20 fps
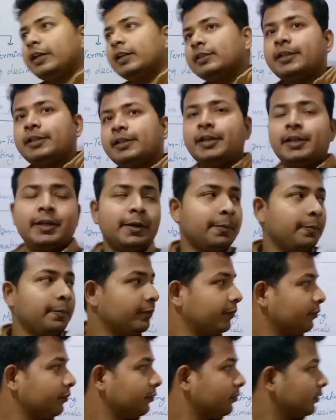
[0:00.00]
number, what we can
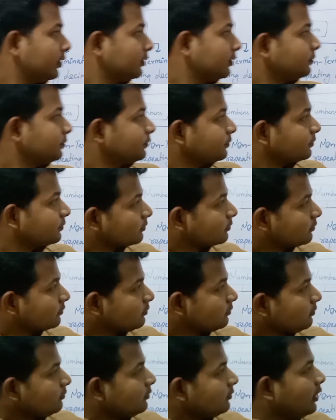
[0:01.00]
say,
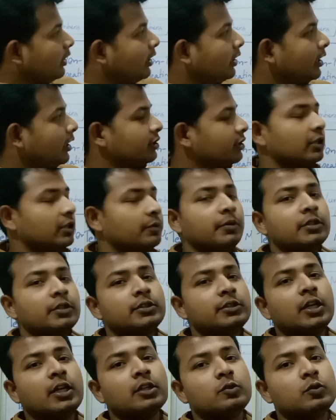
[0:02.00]

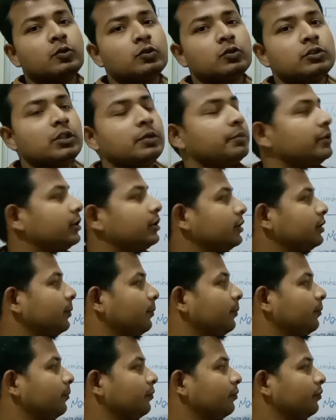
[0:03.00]
irrational numbers are
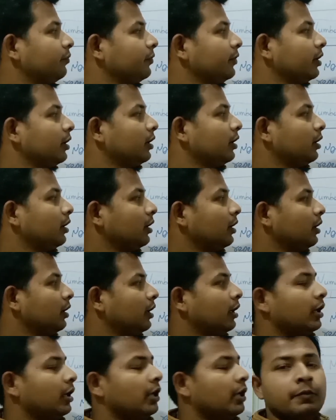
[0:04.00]
those numbers
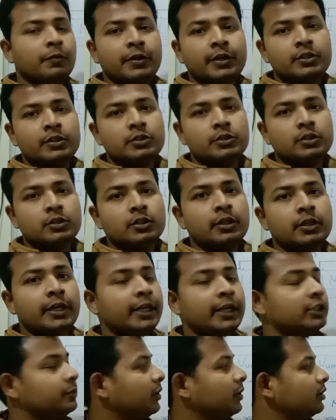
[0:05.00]
in
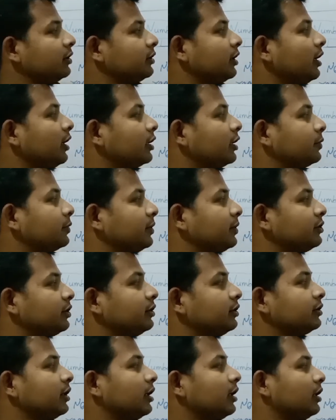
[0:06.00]
which decimal
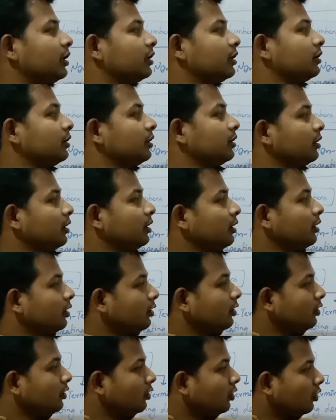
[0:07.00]
expansions
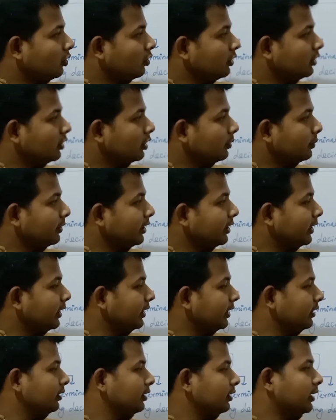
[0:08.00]
are
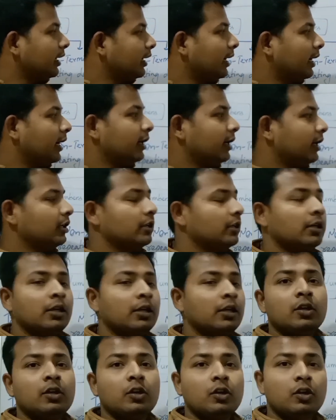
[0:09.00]
non-terminating
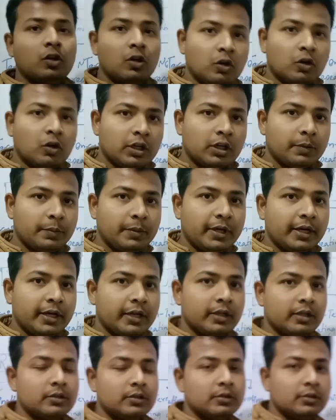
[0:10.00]
and
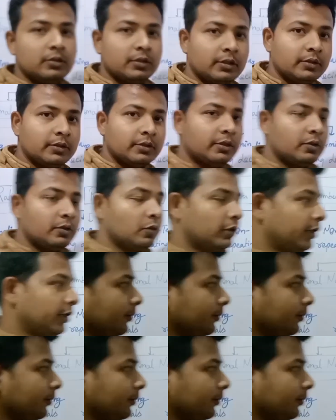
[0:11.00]
non-repeating.